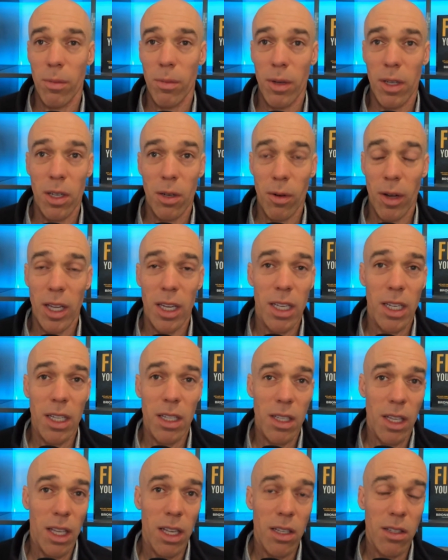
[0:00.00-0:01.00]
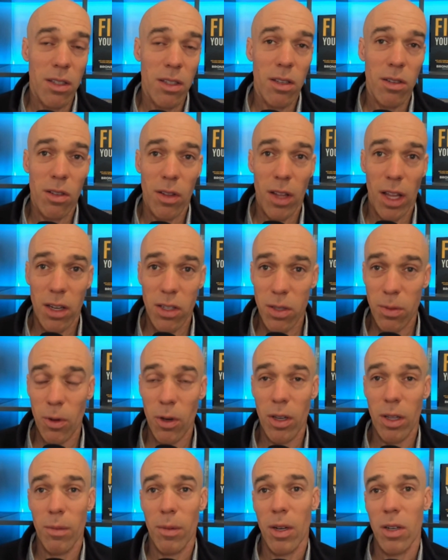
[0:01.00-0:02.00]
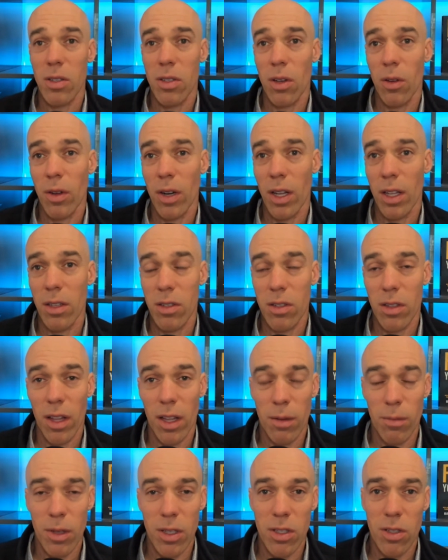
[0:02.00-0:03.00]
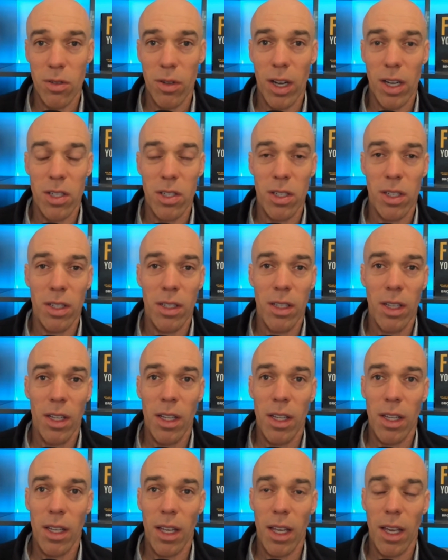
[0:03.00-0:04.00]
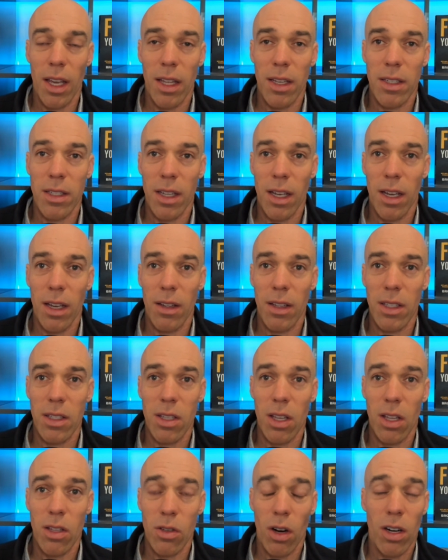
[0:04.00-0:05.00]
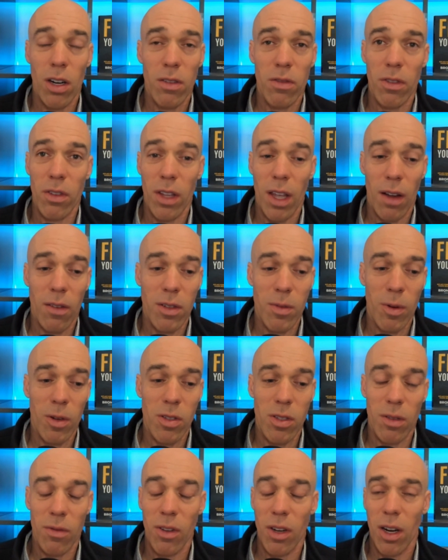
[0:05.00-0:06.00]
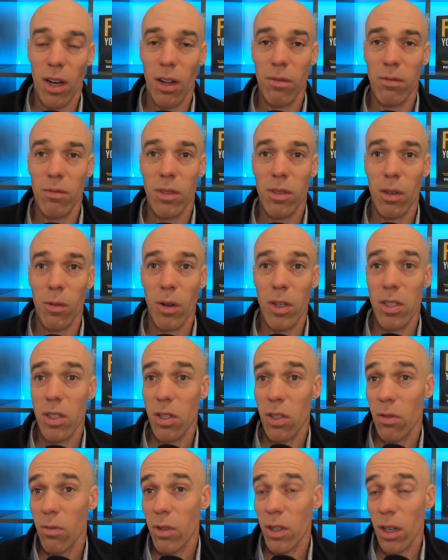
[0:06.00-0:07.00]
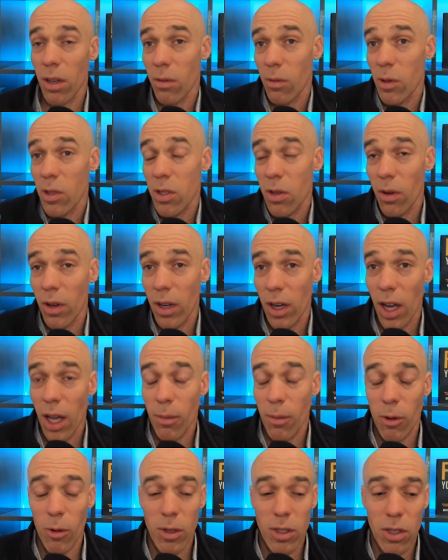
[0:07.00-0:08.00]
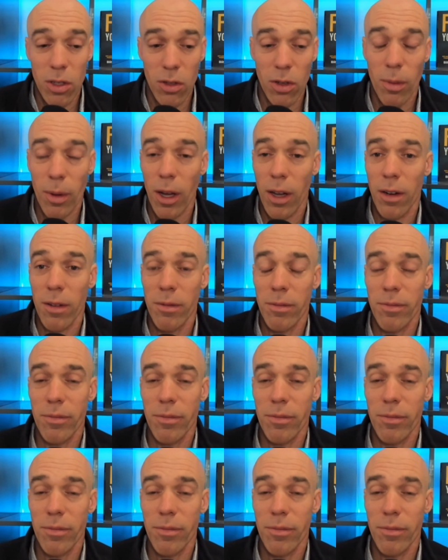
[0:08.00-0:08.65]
But you're right, it is. There's a lot of smoke and mirrors going on. There's a lot of misdirection, and it's hard for the average person to figure out, what's going on, but what to do about it.